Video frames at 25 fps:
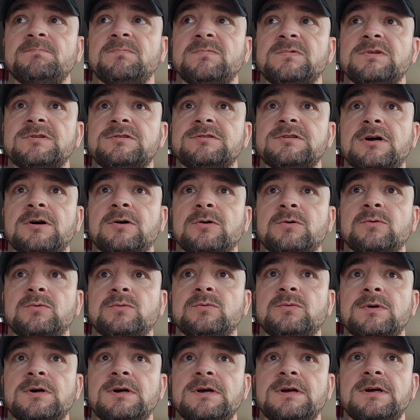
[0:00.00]

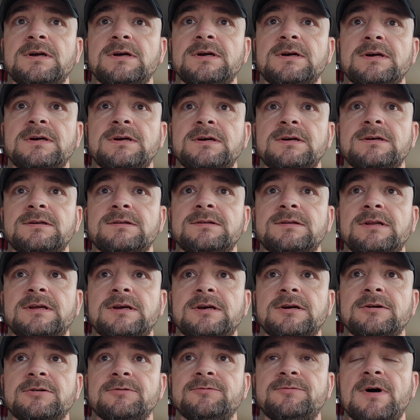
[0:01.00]
So
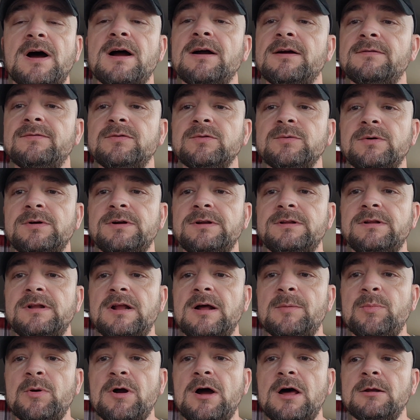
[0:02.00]
if I ever run into
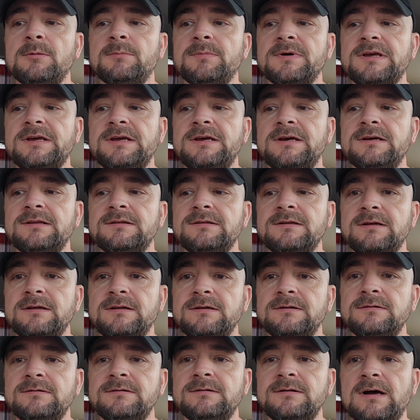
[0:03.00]
that problem again,
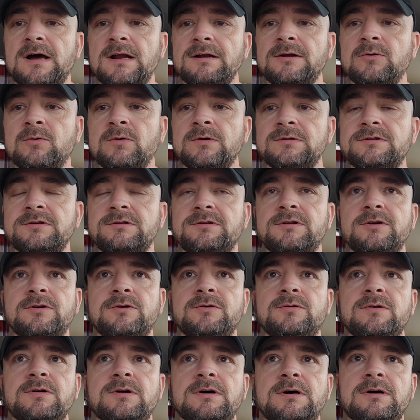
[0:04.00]
then I know what to
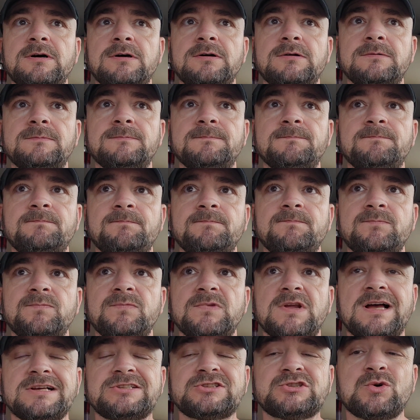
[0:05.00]
do.
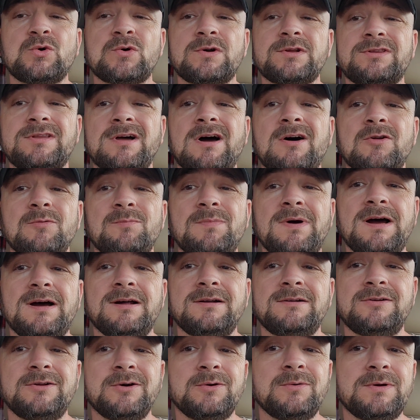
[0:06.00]
I sort of thought
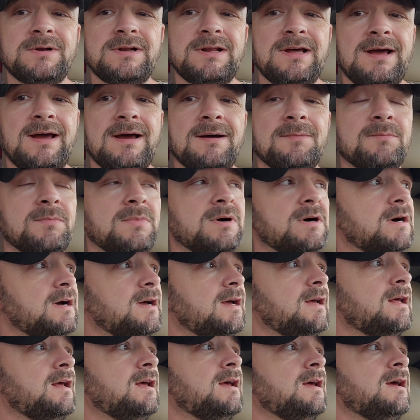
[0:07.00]
about doing that,
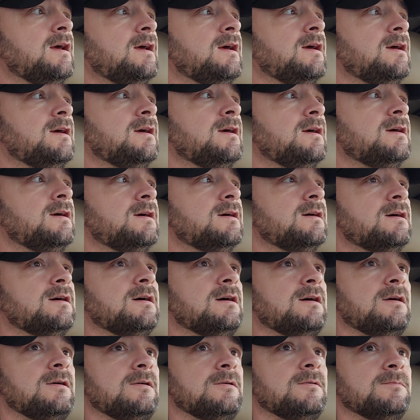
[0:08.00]
but
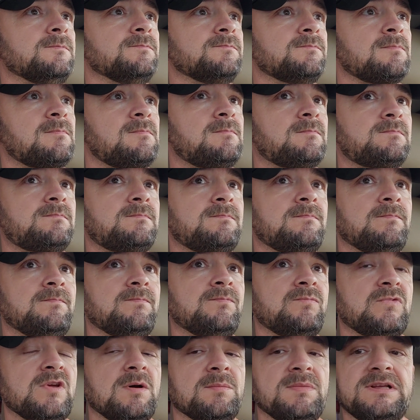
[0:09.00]

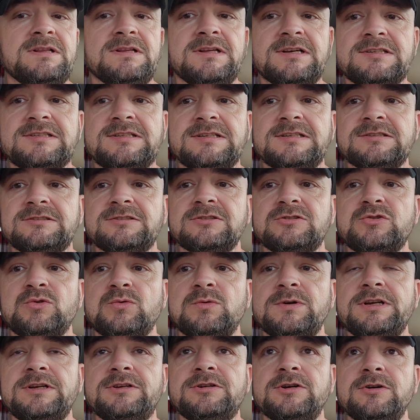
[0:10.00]
I mean, this is a
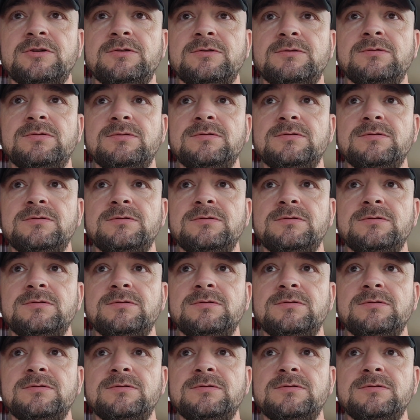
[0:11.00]
22